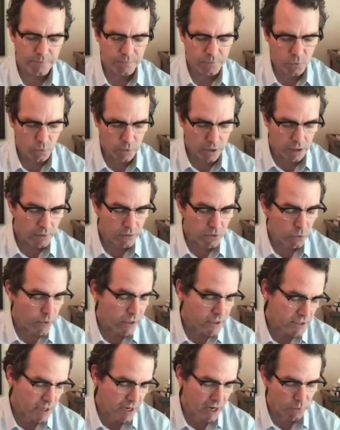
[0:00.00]
Well, the
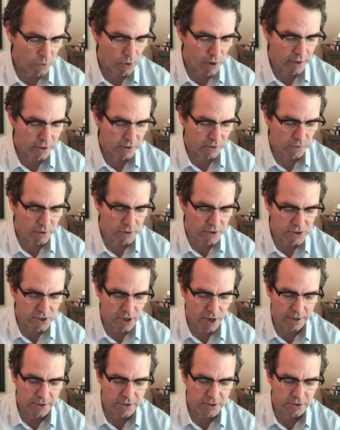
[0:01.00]
reason I wanted to, of course,
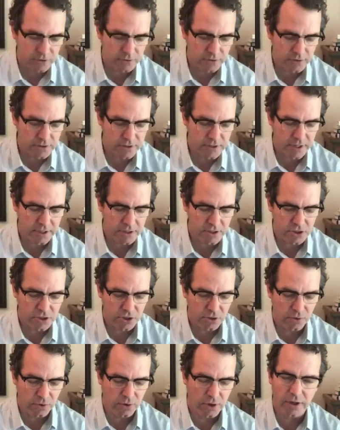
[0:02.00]
talk to you is because
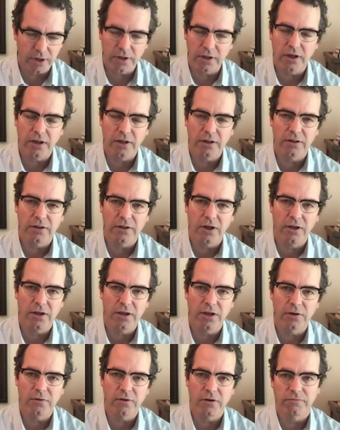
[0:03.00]
you were a
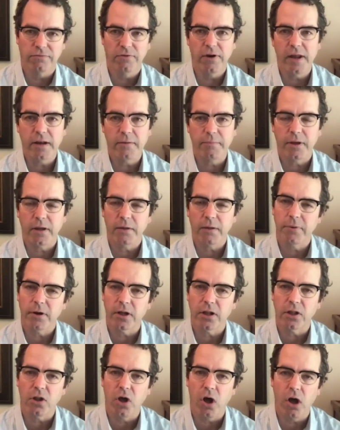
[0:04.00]
friend, but a
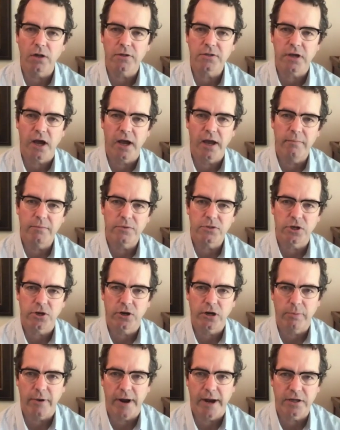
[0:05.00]
longtime
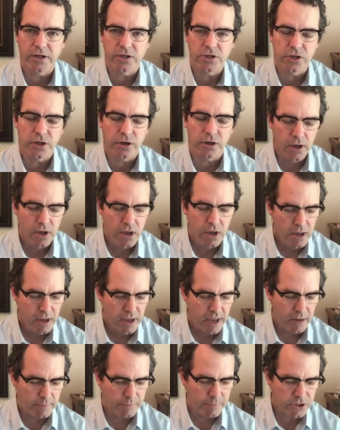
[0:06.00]
security practitioner,
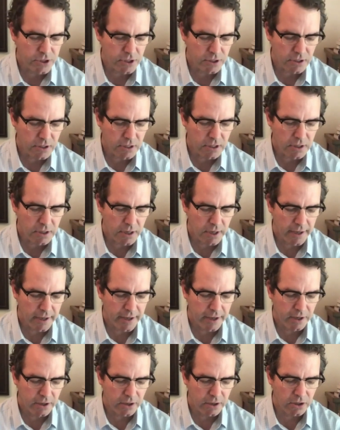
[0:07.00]
and particularly,
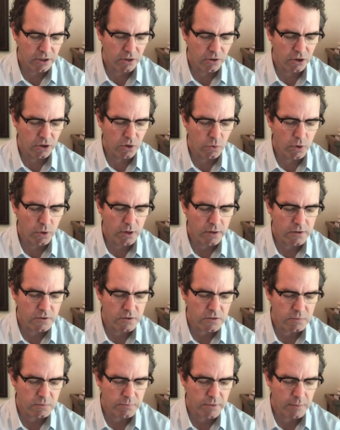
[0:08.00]
you're one of
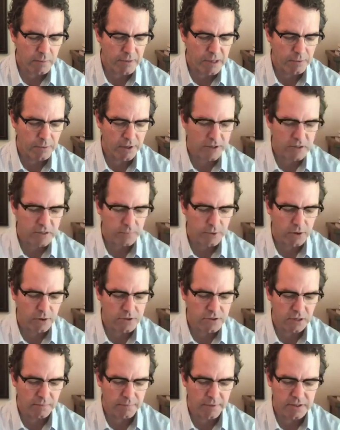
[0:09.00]
those people, I suppose,
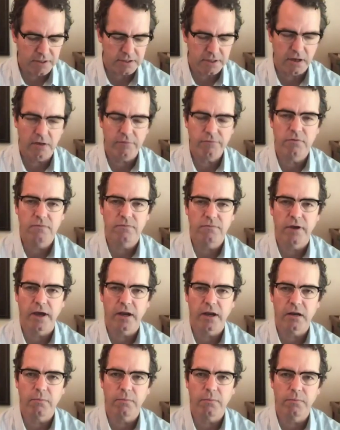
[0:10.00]
like myself. You've got
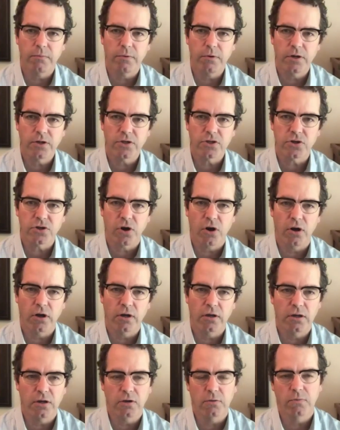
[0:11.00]
a pretty
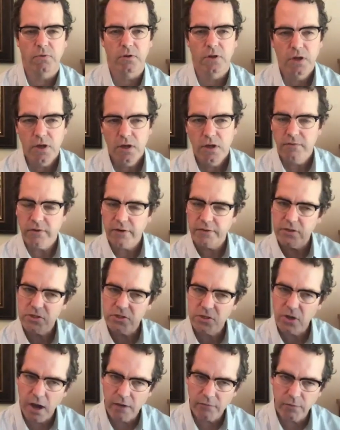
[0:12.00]
strong, you've got the
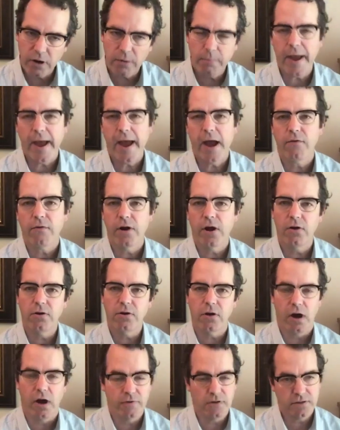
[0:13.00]
software background,
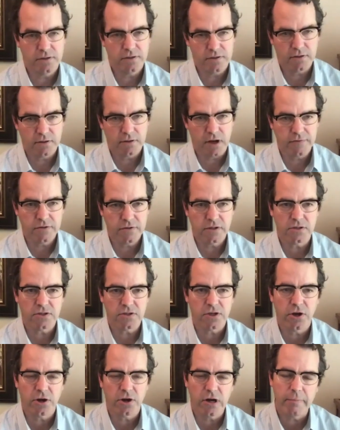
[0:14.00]
obviously the
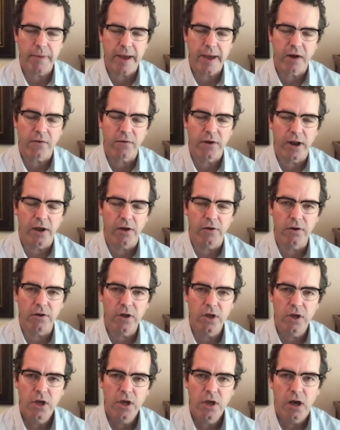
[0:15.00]
security background,
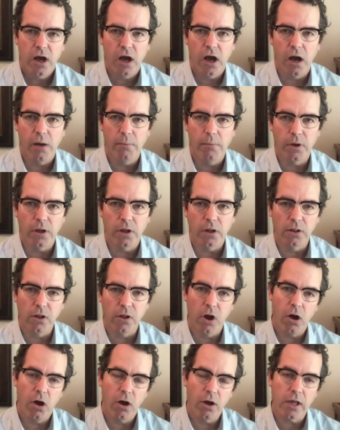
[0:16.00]
a
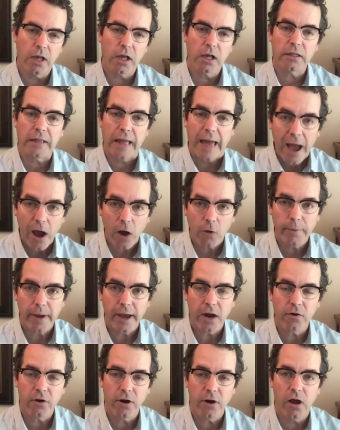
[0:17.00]
long cloud
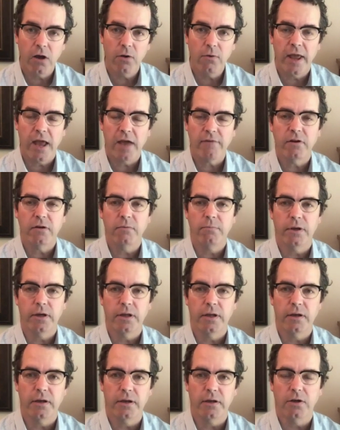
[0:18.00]
background, having
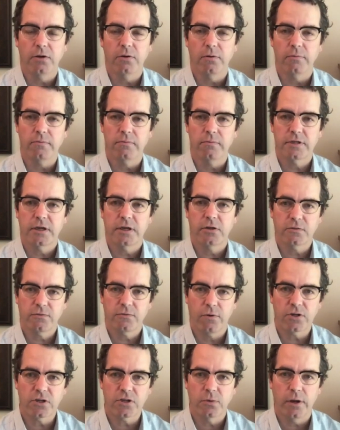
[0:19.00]
been,
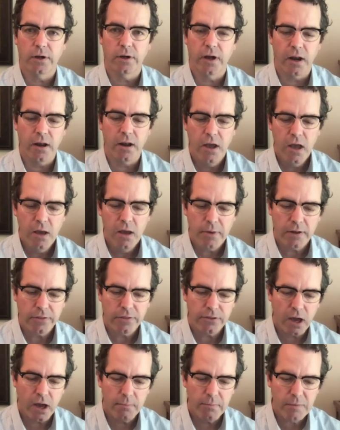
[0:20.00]
Salesforce and whatnot. But I
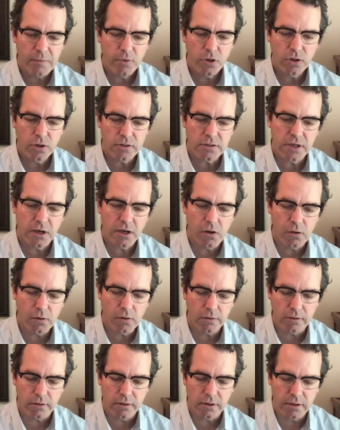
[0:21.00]
thought maybe you could
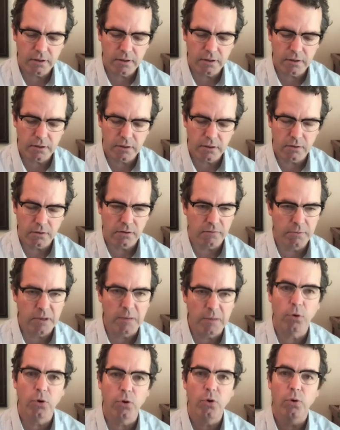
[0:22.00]
tell the
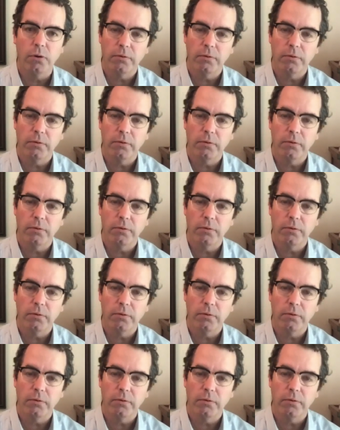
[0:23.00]
people who will